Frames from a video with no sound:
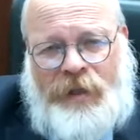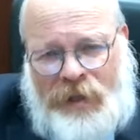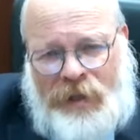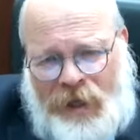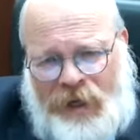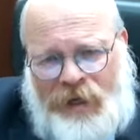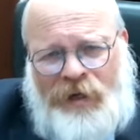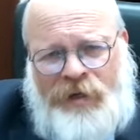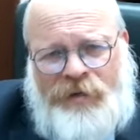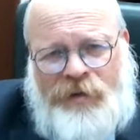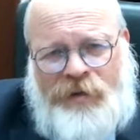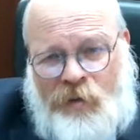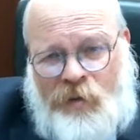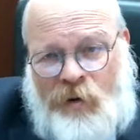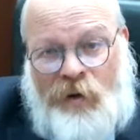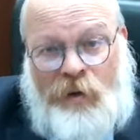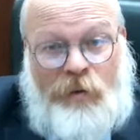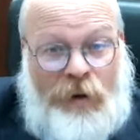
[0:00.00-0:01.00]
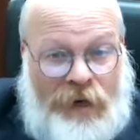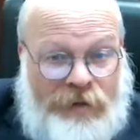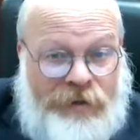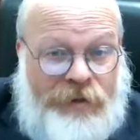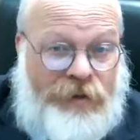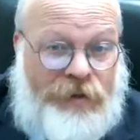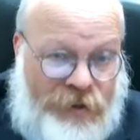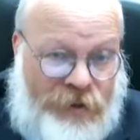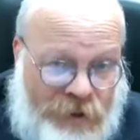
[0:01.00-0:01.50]
Leah is the one who
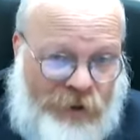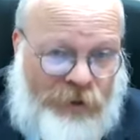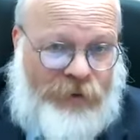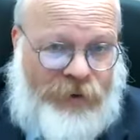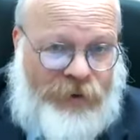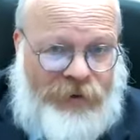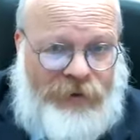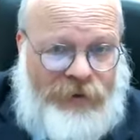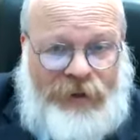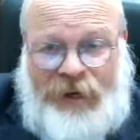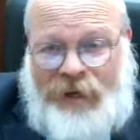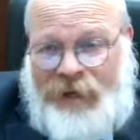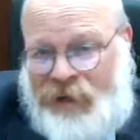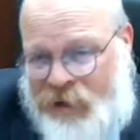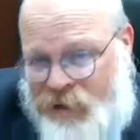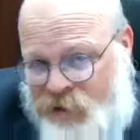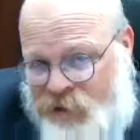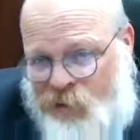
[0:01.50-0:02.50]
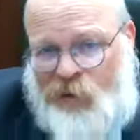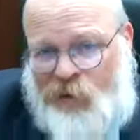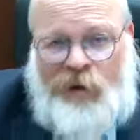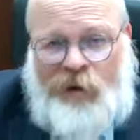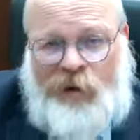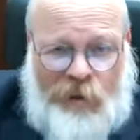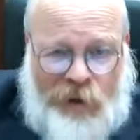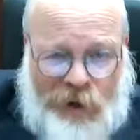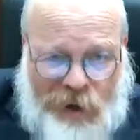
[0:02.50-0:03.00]
has the children. Leah is the one
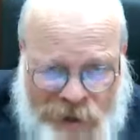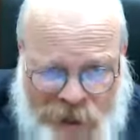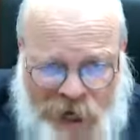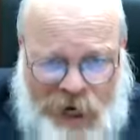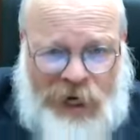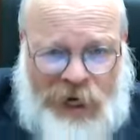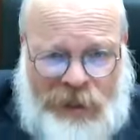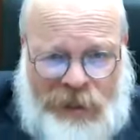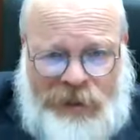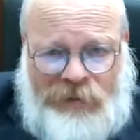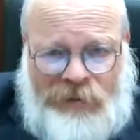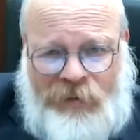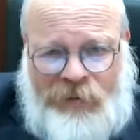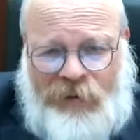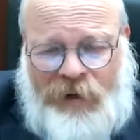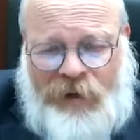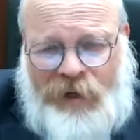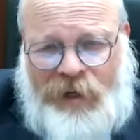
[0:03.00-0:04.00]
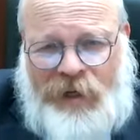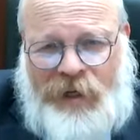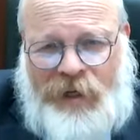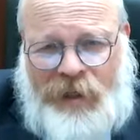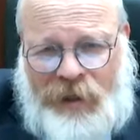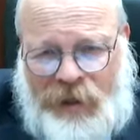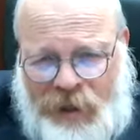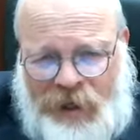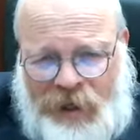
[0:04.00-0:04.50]
that works hard.
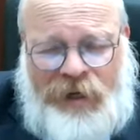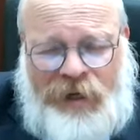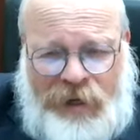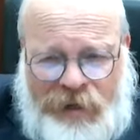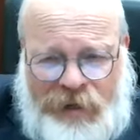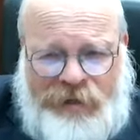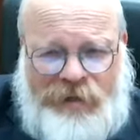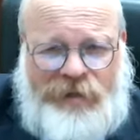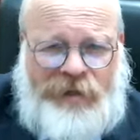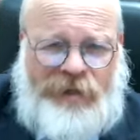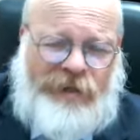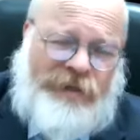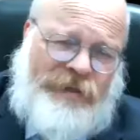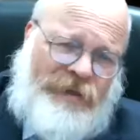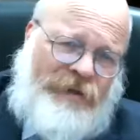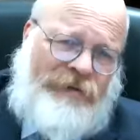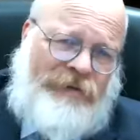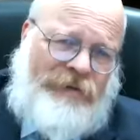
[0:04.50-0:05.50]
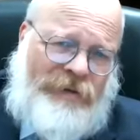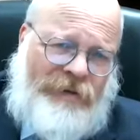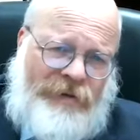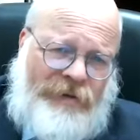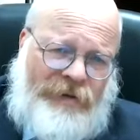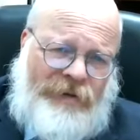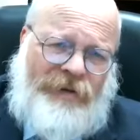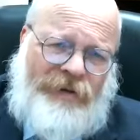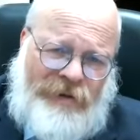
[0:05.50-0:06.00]
Leah is, is the, the,
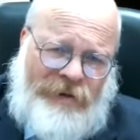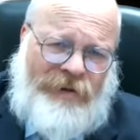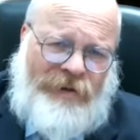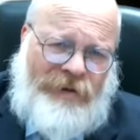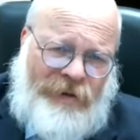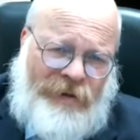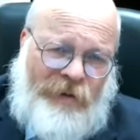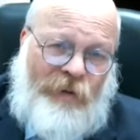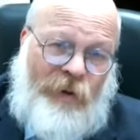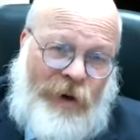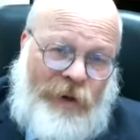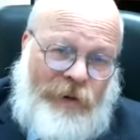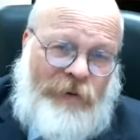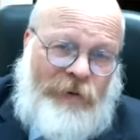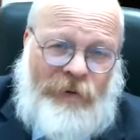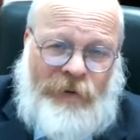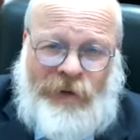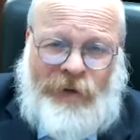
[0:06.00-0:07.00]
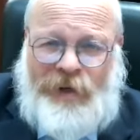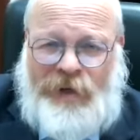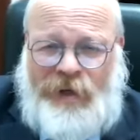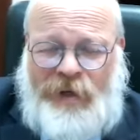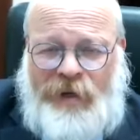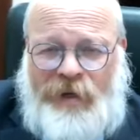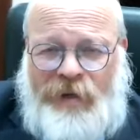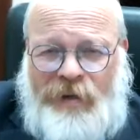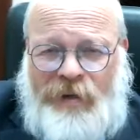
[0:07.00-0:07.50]
the, the one
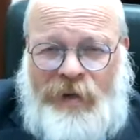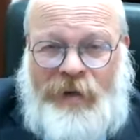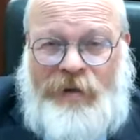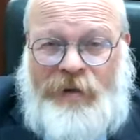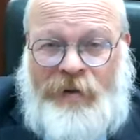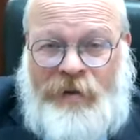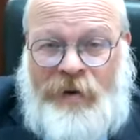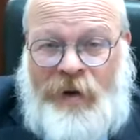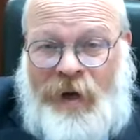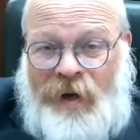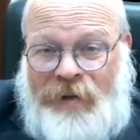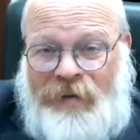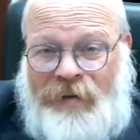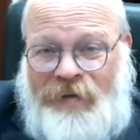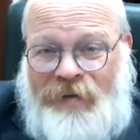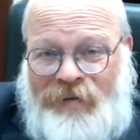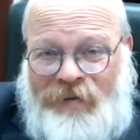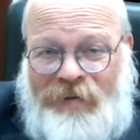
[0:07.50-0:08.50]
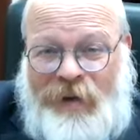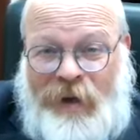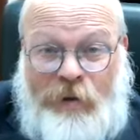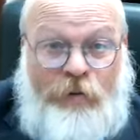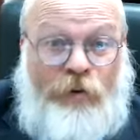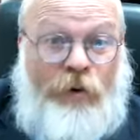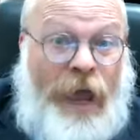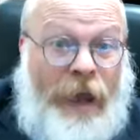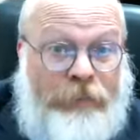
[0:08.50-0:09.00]
that you're not
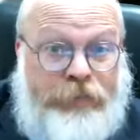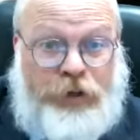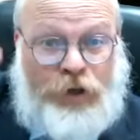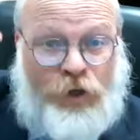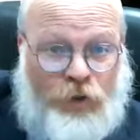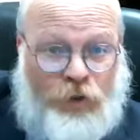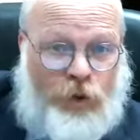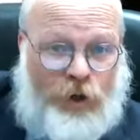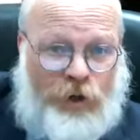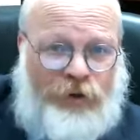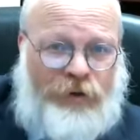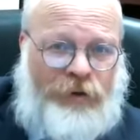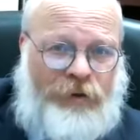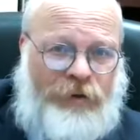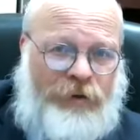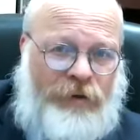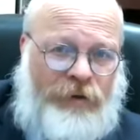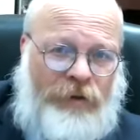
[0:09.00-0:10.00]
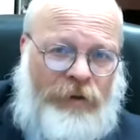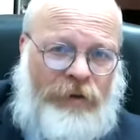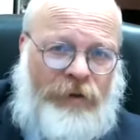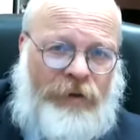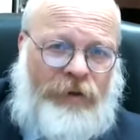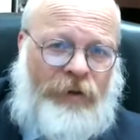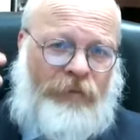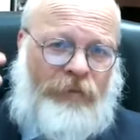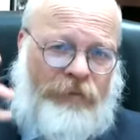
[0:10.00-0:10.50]
enraptured with,
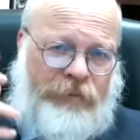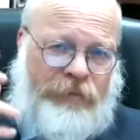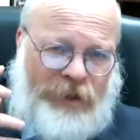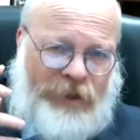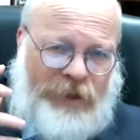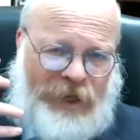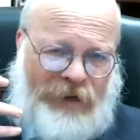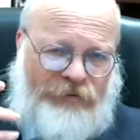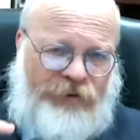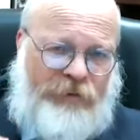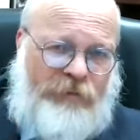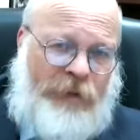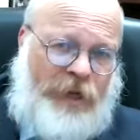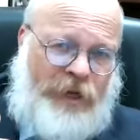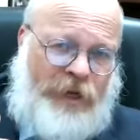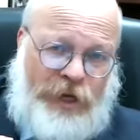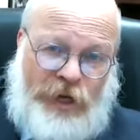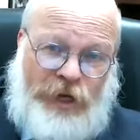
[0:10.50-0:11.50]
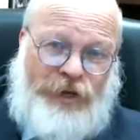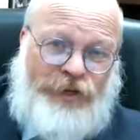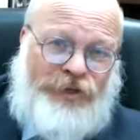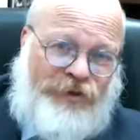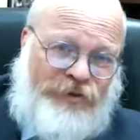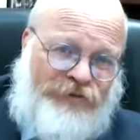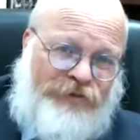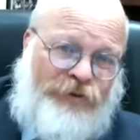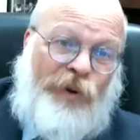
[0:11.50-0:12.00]
but after many
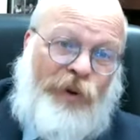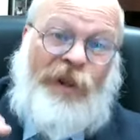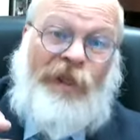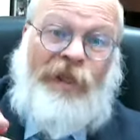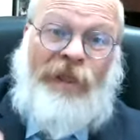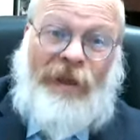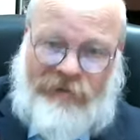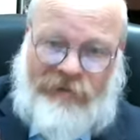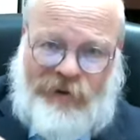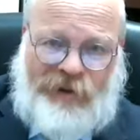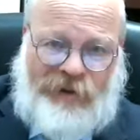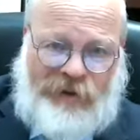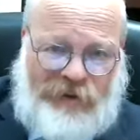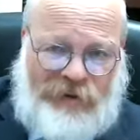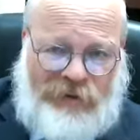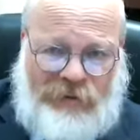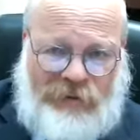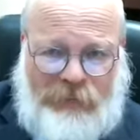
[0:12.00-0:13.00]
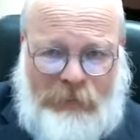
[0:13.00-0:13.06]
years you fall in love with.